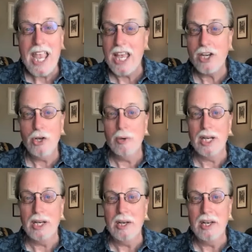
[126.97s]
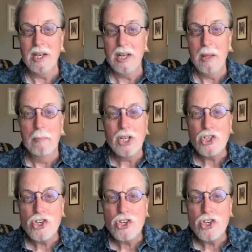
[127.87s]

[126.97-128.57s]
can't do it. But